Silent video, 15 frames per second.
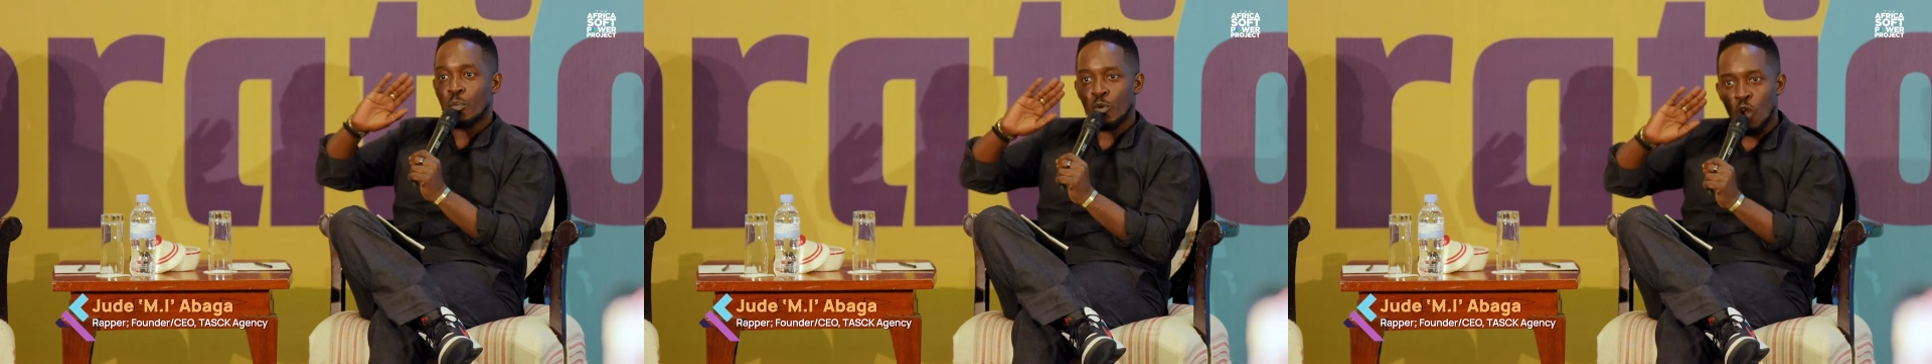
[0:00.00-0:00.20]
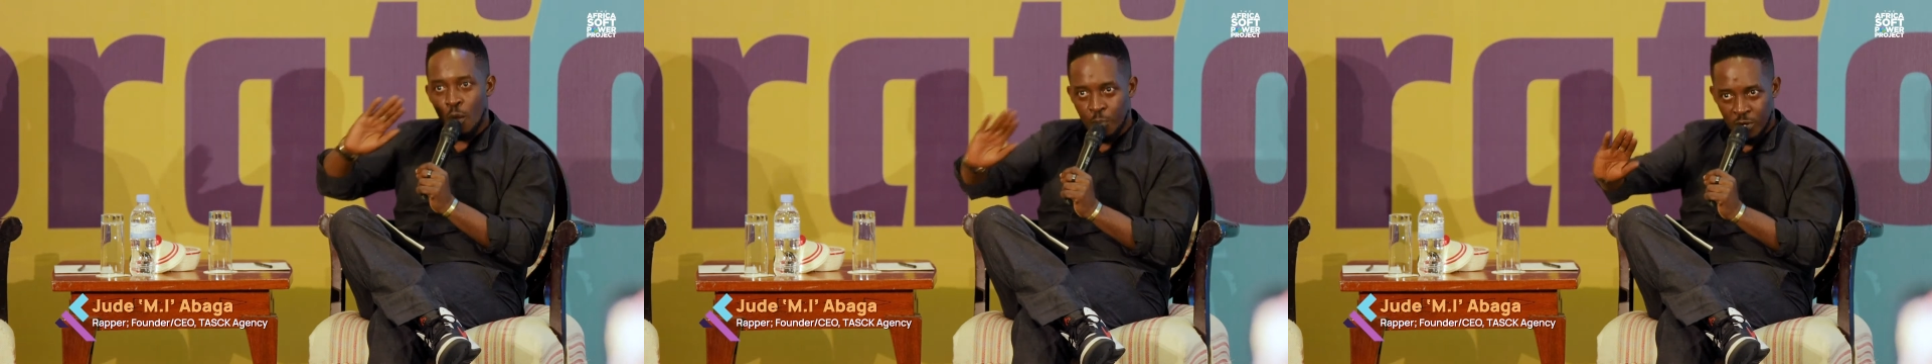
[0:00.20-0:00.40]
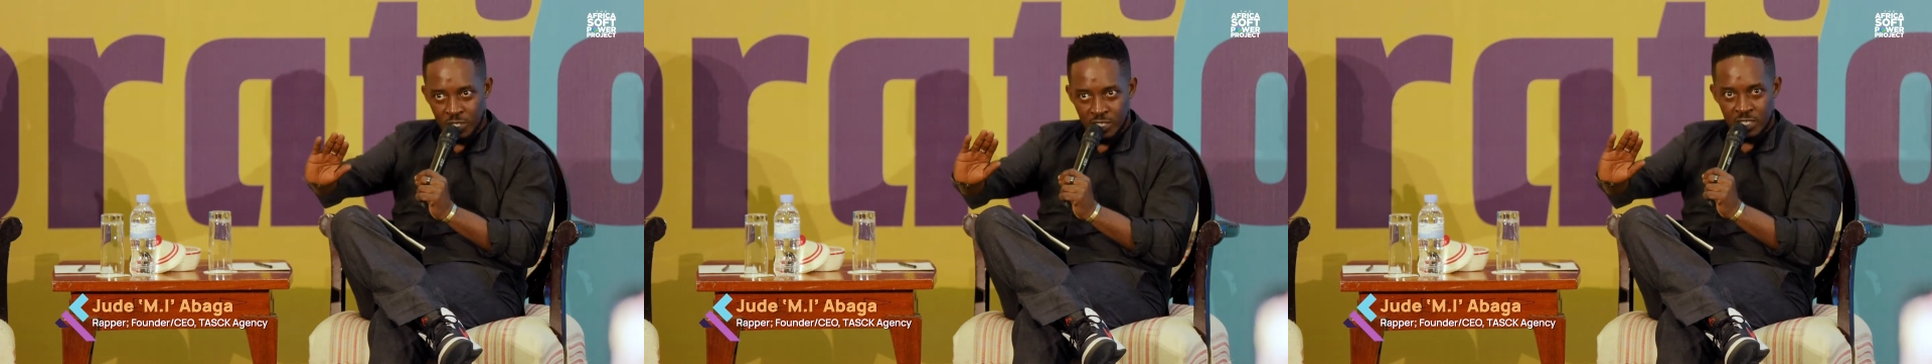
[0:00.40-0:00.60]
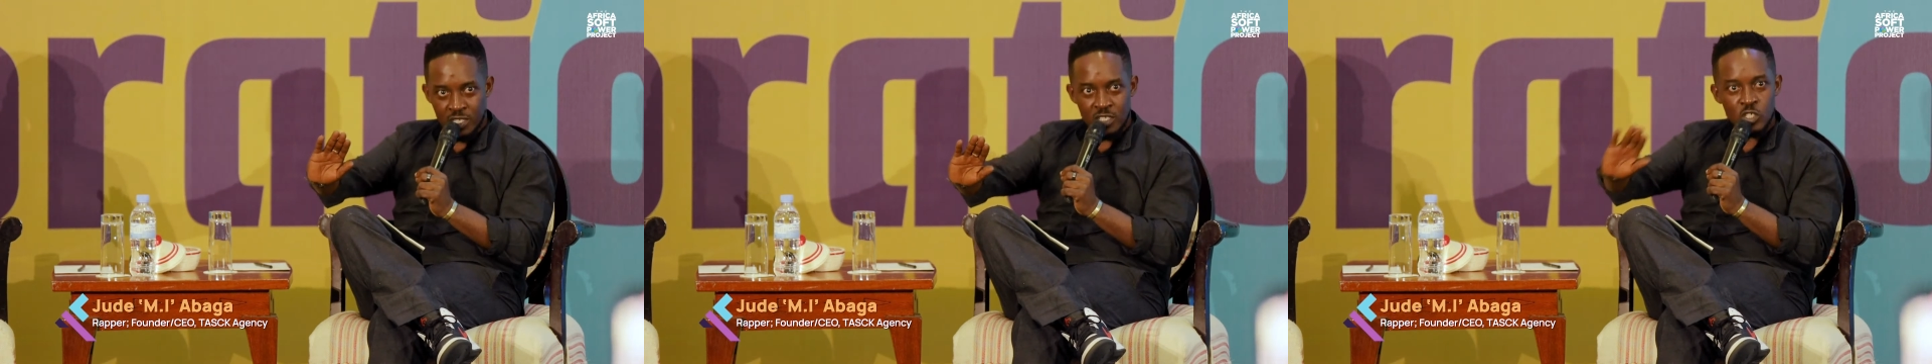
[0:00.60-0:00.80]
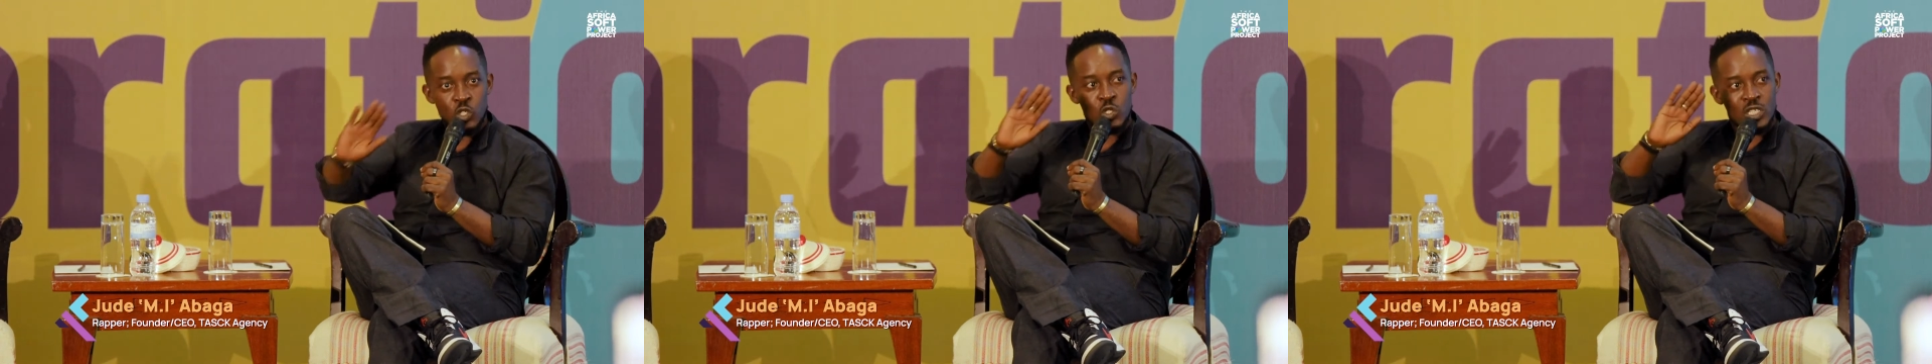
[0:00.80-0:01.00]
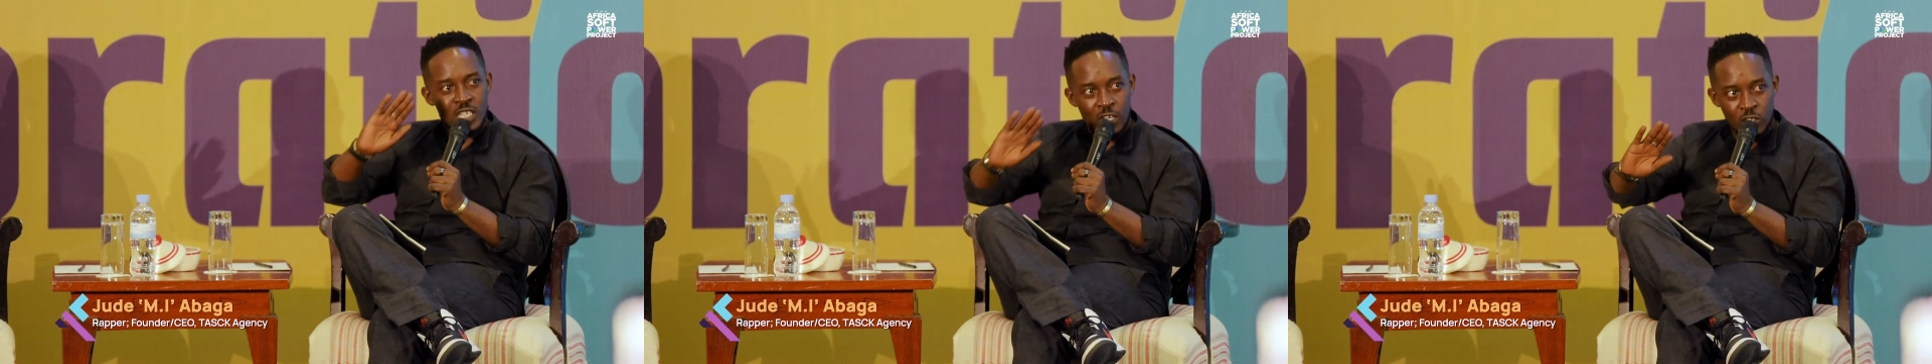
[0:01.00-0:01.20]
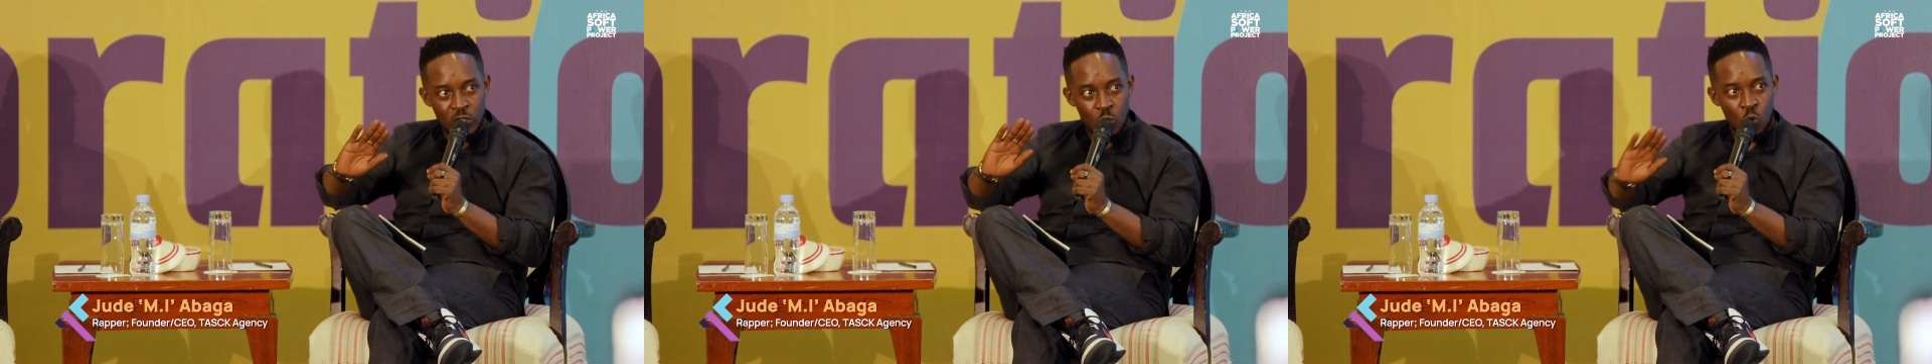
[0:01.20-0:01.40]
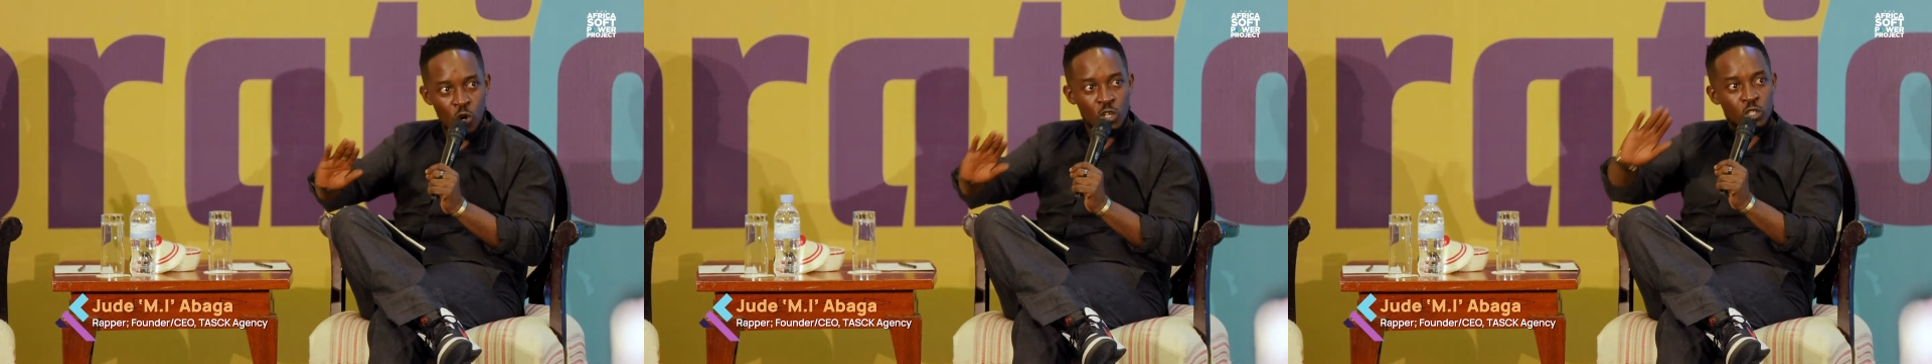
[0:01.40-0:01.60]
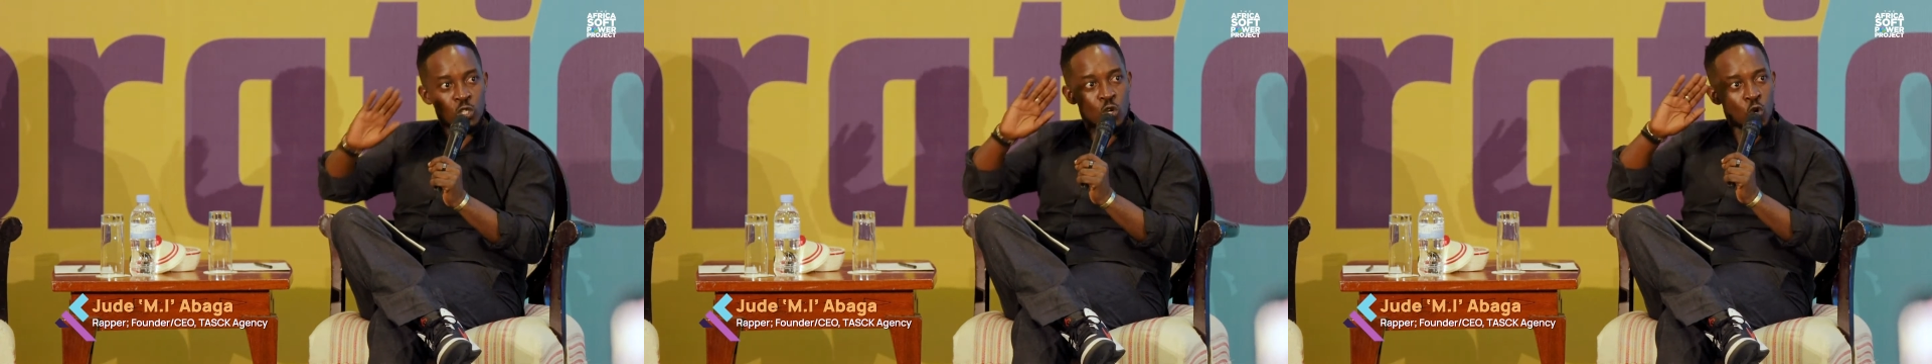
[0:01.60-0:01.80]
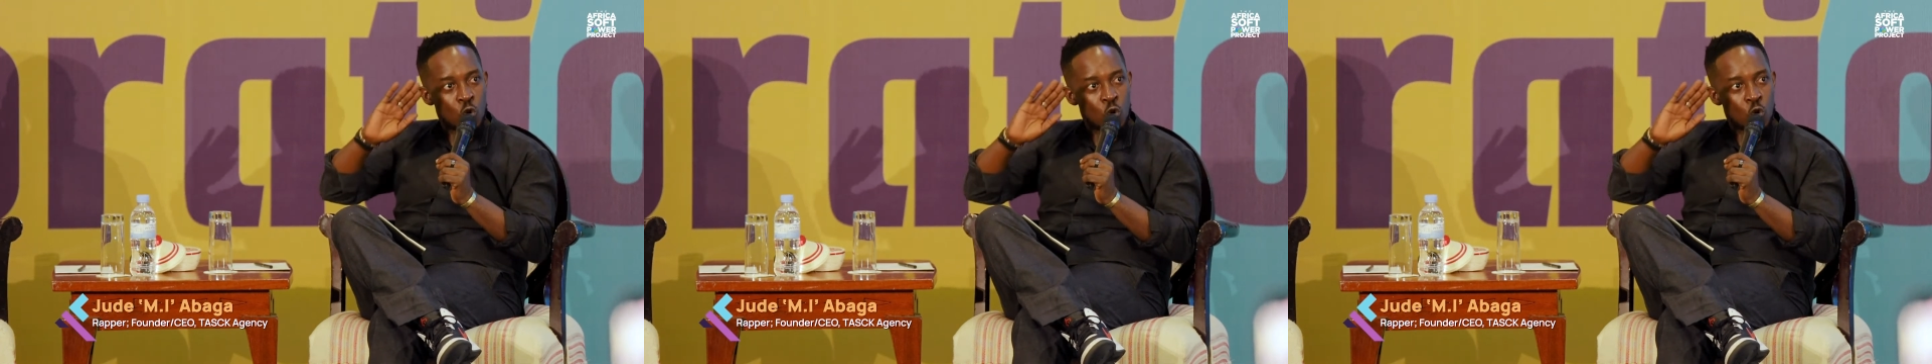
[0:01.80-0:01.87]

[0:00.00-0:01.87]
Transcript: properly, to tell the world